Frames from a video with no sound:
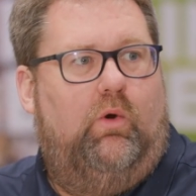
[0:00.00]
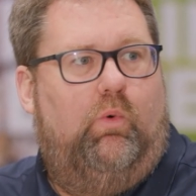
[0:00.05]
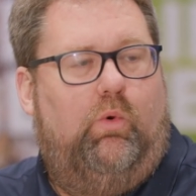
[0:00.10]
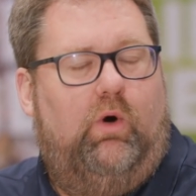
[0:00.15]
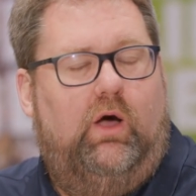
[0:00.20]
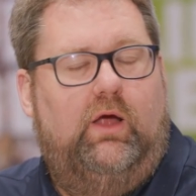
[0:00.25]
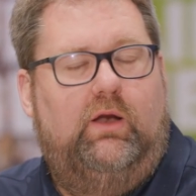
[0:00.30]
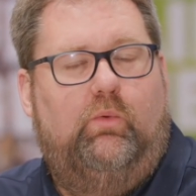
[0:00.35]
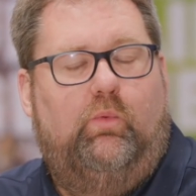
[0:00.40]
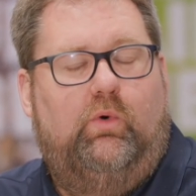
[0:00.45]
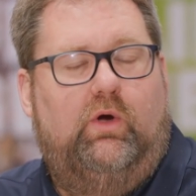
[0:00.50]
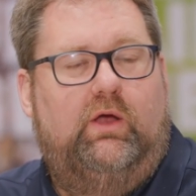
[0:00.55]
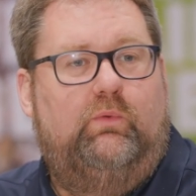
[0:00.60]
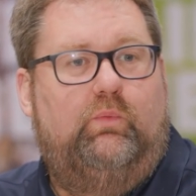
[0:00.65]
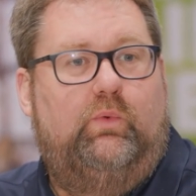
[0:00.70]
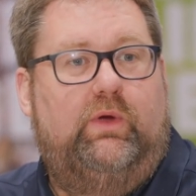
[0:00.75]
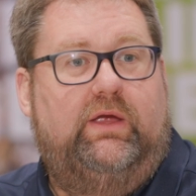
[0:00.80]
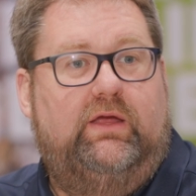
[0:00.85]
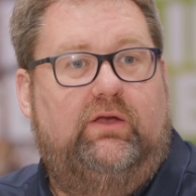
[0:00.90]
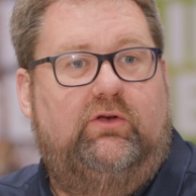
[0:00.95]

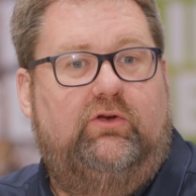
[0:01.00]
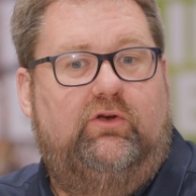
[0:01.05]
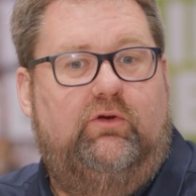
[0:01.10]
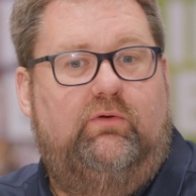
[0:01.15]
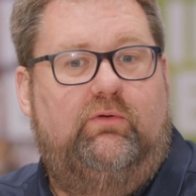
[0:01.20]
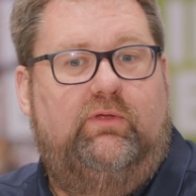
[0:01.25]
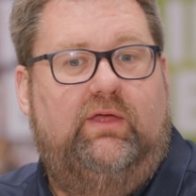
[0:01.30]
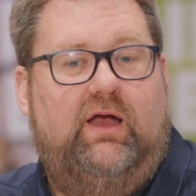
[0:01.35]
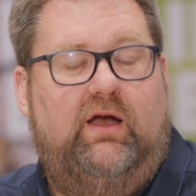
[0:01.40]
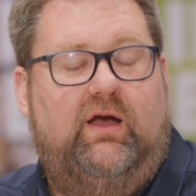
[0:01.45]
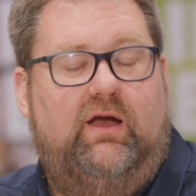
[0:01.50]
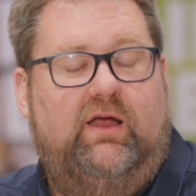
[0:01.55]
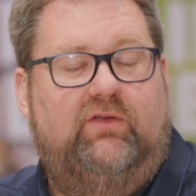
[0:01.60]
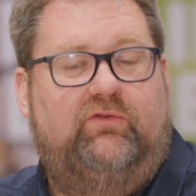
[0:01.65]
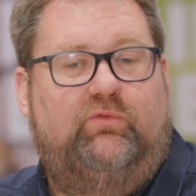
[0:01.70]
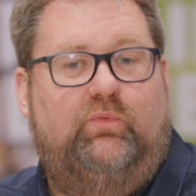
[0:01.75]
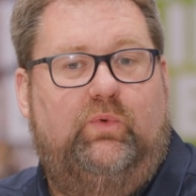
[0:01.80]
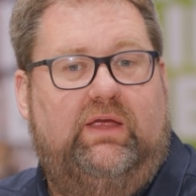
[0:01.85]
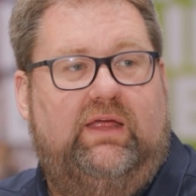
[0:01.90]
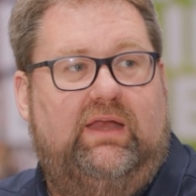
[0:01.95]
What we can do there
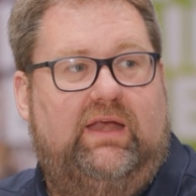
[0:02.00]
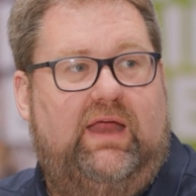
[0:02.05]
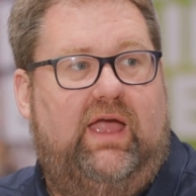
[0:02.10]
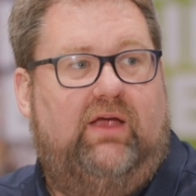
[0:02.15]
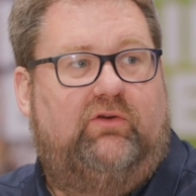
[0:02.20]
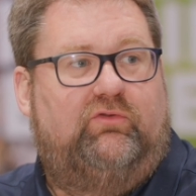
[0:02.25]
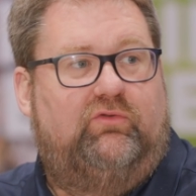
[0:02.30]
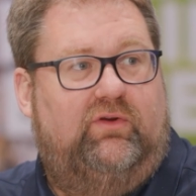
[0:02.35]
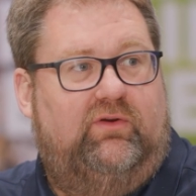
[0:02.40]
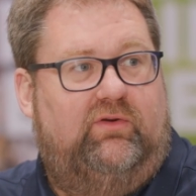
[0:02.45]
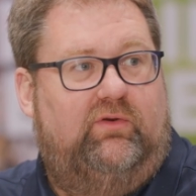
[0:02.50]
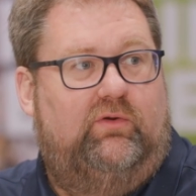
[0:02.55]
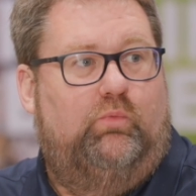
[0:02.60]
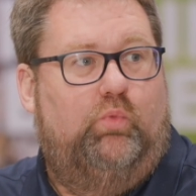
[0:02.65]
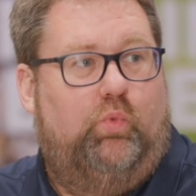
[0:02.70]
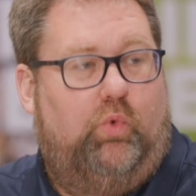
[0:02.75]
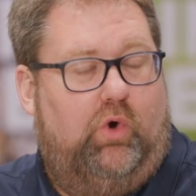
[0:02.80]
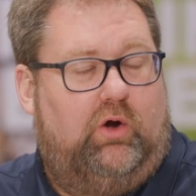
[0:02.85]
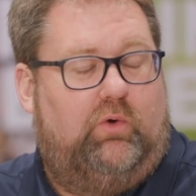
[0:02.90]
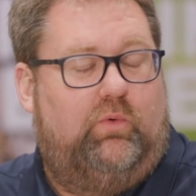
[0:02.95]
is we can actually
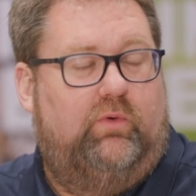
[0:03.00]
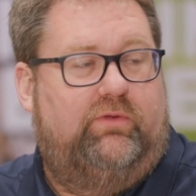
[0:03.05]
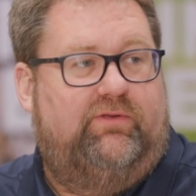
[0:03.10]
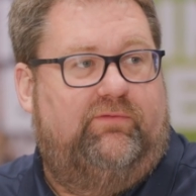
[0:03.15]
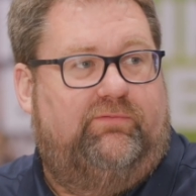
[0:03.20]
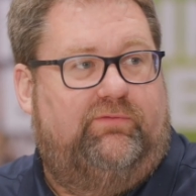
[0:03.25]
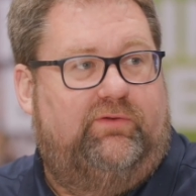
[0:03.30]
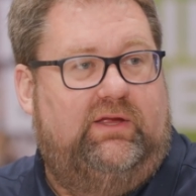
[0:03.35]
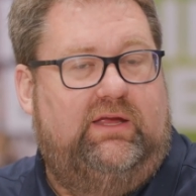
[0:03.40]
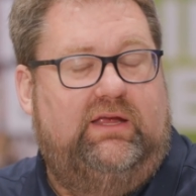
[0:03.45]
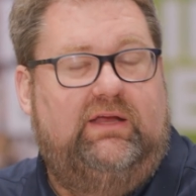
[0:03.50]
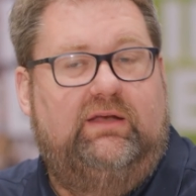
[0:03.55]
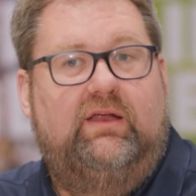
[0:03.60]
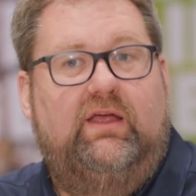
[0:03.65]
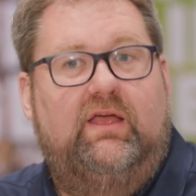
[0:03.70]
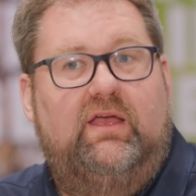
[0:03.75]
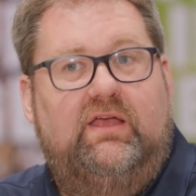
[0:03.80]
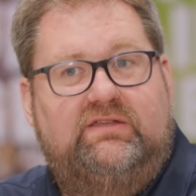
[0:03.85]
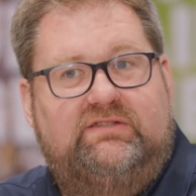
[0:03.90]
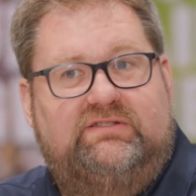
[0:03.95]
work with the fleet,
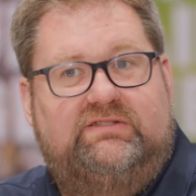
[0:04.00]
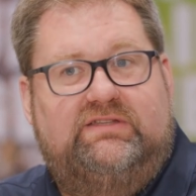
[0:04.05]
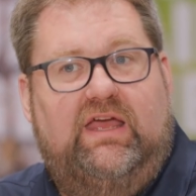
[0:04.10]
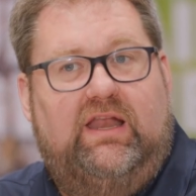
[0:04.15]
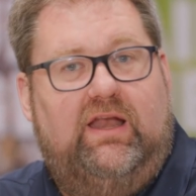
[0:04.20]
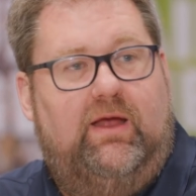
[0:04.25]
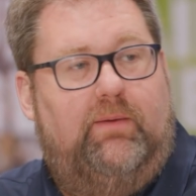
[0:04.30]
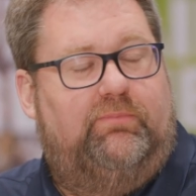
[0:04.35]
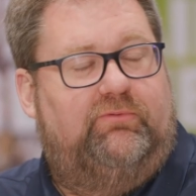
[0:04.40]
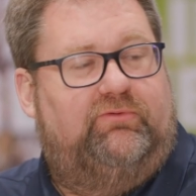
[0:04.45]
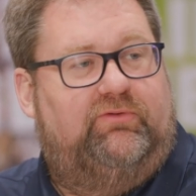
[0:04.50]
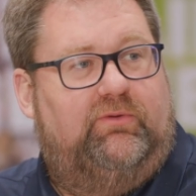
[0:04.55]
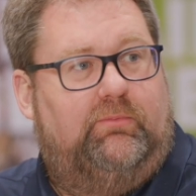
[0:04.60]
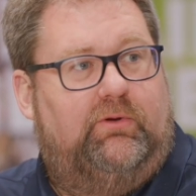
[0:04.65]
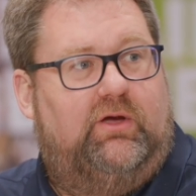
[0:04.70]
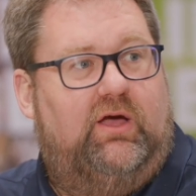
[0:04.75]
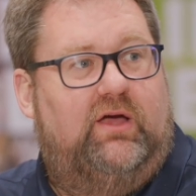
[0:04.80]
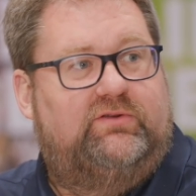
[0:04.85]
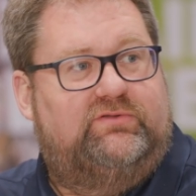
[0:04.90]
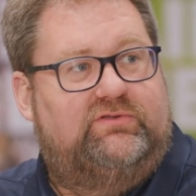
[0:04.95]
set up
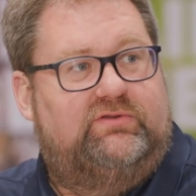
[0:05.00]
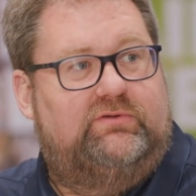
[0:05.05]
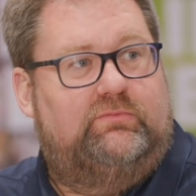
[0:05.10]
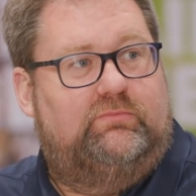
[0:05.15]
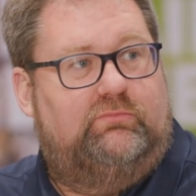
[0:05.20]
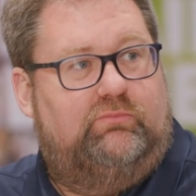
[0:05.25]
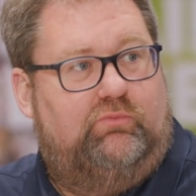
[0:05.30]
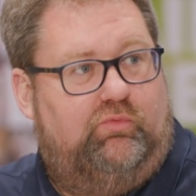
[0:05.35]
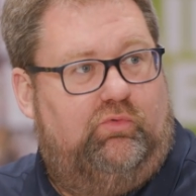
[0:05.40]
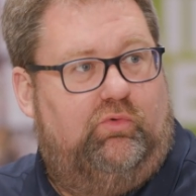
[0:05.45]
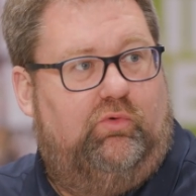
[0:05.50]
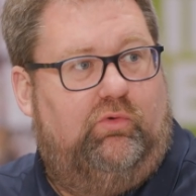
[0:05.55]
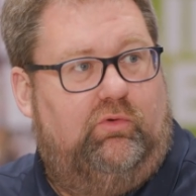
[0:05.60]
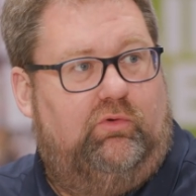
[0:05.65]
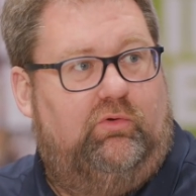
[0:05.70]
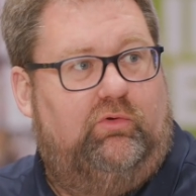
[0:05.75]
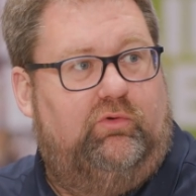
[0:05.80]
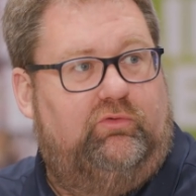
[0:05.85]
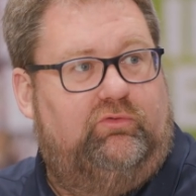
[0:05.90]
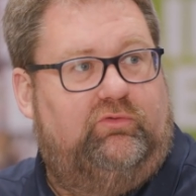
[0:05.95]
some custom
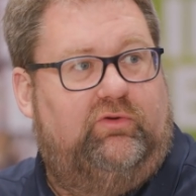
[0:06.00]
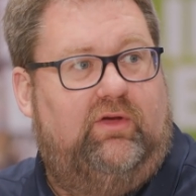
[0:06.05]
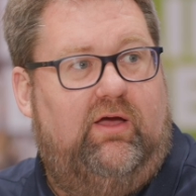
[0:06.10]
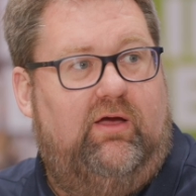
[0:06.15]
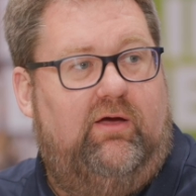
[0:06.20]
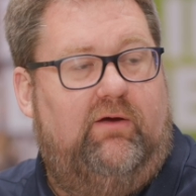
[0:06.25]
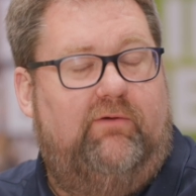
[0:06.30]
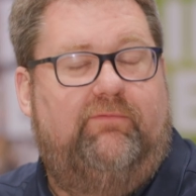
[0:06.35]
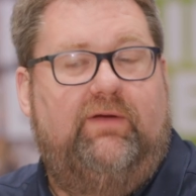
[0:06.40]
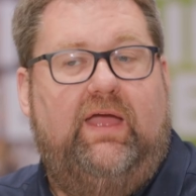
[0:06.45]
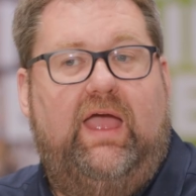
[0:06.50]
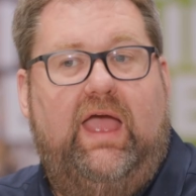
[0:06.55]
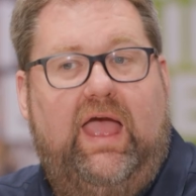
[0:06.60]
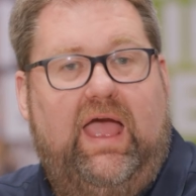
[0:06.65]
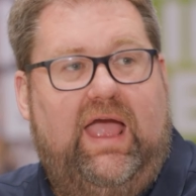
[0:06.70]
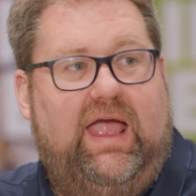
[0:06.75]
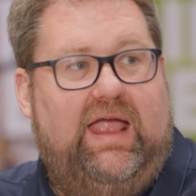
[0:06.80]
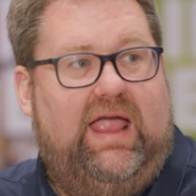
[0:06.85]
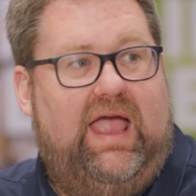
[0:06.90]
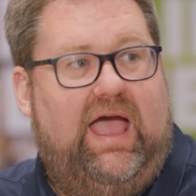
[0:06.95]
rules of,
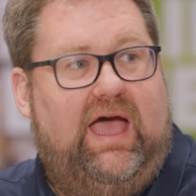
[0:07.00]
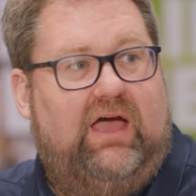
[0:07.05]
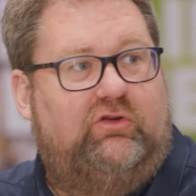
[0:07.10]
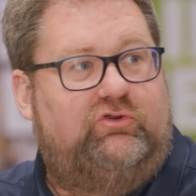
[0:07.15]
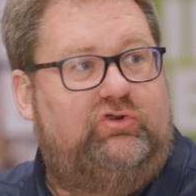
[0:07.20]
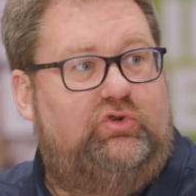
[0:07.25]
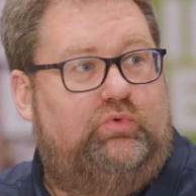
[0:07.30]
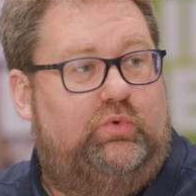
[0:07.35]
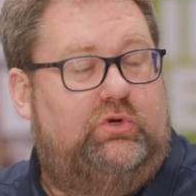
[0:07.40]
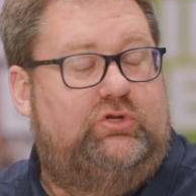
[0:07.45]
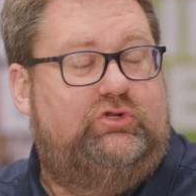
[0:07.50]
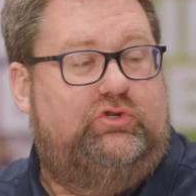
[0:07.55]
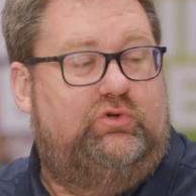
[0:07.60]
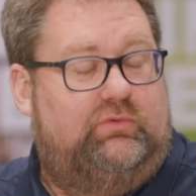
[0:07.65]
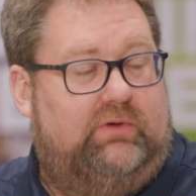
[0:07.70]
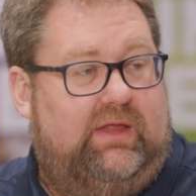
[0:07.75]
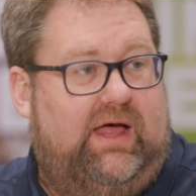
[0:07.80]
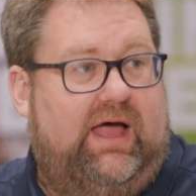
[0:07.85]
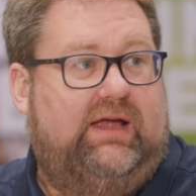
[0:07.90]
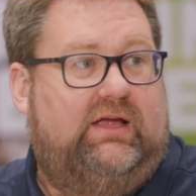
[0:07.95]
hey, how would
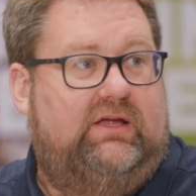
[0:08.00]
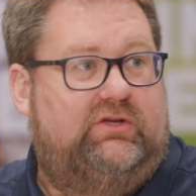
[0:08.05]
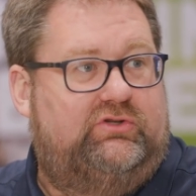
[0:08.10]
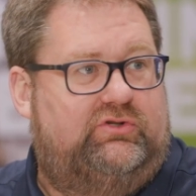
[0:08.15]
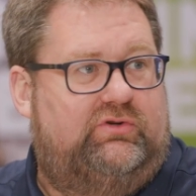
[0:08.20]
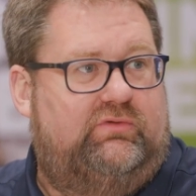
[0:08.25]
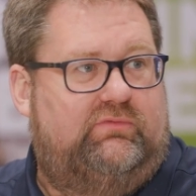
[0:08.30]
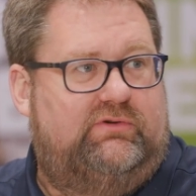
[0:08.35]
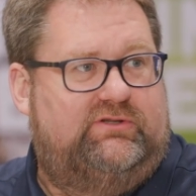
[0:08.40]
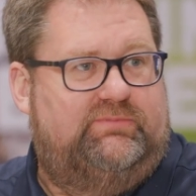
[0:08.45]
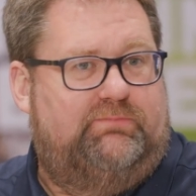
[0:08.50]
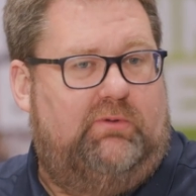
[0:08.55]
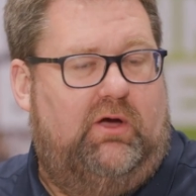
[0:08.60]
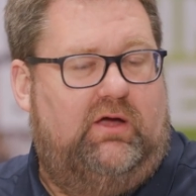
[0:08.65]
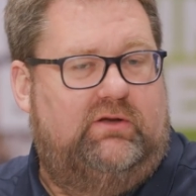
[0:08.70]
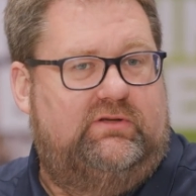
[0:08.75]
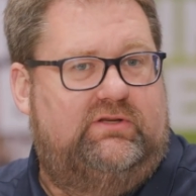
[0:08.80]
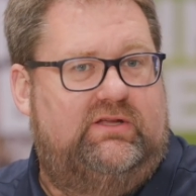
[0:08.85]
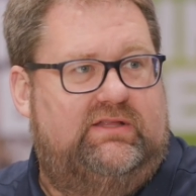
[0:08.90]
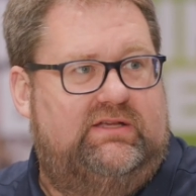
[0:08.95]
you like us to
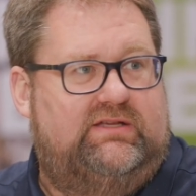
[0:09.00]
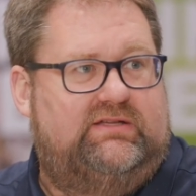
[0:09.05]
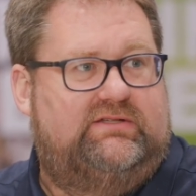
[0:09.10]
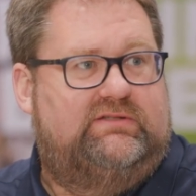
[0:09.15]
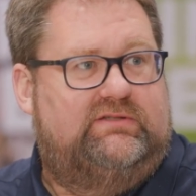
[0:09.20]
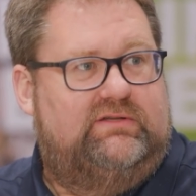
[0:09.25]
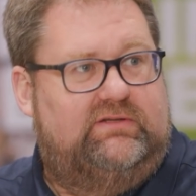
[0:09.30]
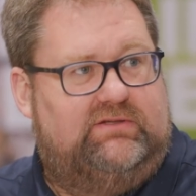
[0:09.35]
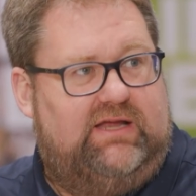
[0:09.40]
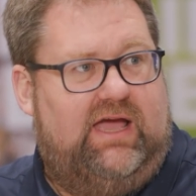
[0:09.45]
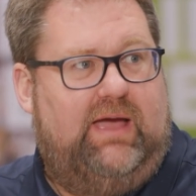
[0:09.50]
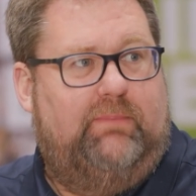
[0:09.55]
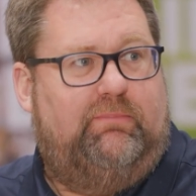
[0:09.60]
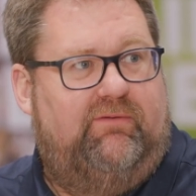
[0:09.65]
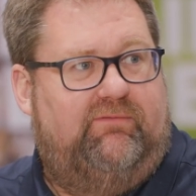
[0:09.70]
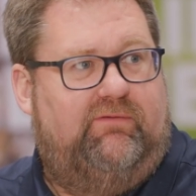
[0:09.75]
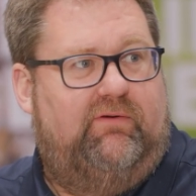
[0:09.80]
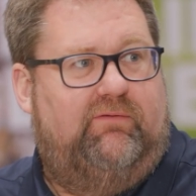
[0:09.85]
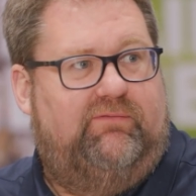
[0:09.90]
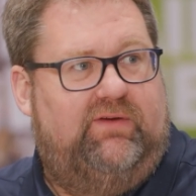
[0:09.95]
respond to this type
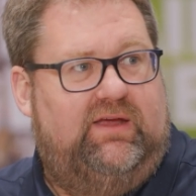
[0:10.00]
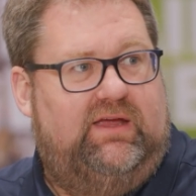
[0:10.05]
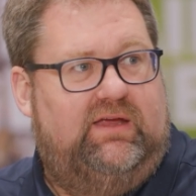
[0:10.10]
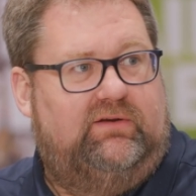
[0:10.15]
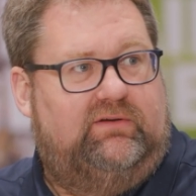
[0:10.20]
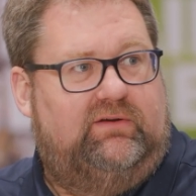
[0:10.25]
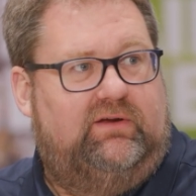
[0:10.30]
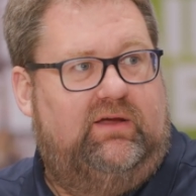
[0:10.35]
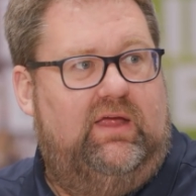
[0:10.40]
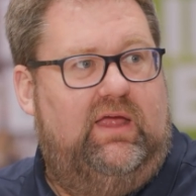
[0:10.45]
of event?